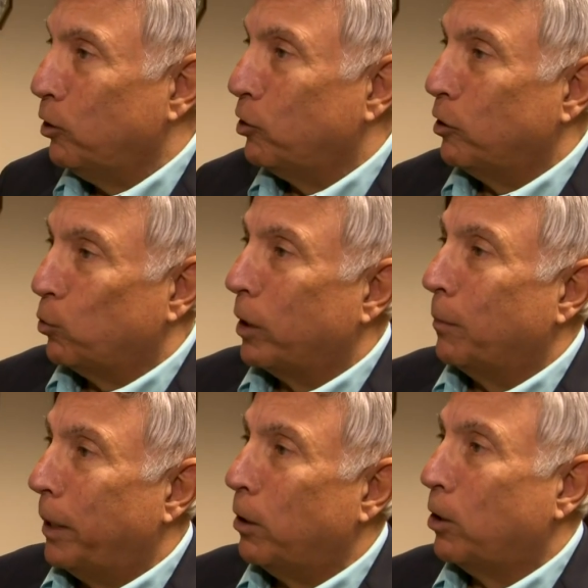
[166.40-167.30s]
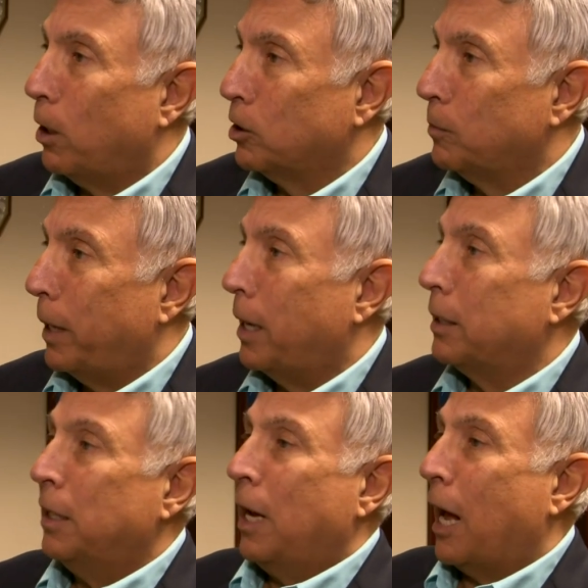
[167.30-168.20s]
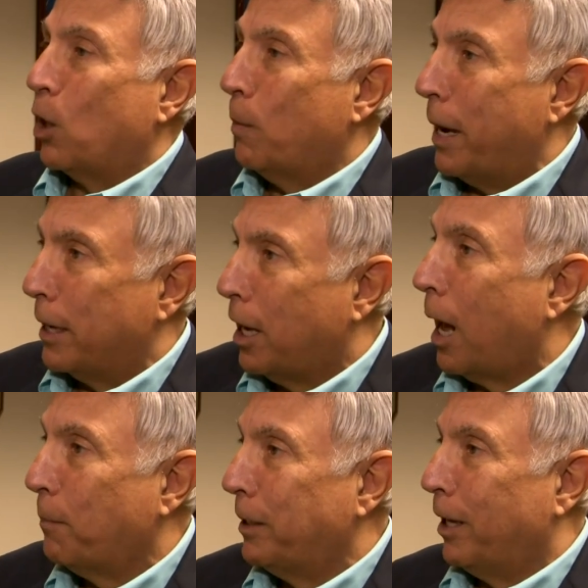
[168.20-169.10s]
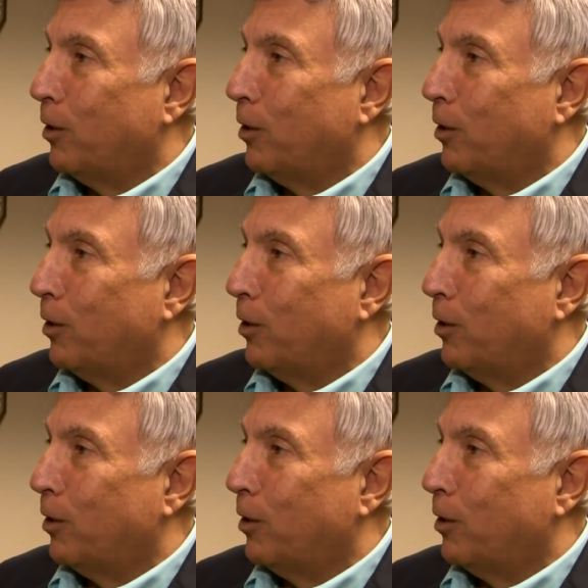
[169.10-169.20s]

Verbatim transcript: for people and, and, this community, and that's always